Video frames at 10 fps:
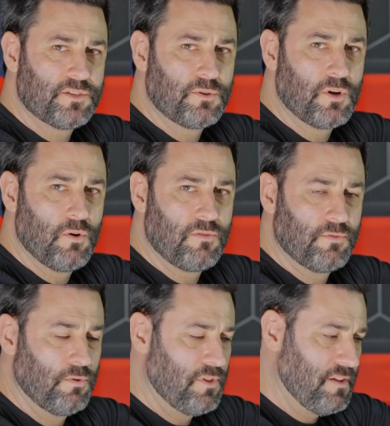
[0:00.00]
to go
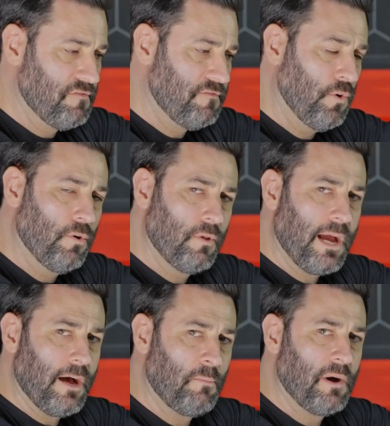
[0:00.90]
through the full
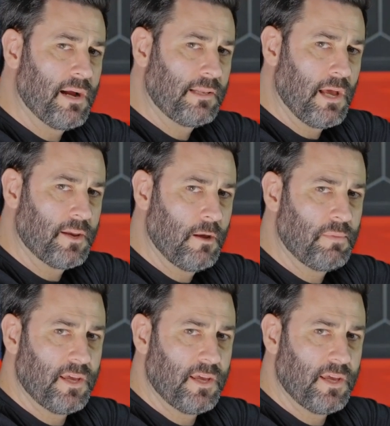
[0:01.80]
Alpine lineup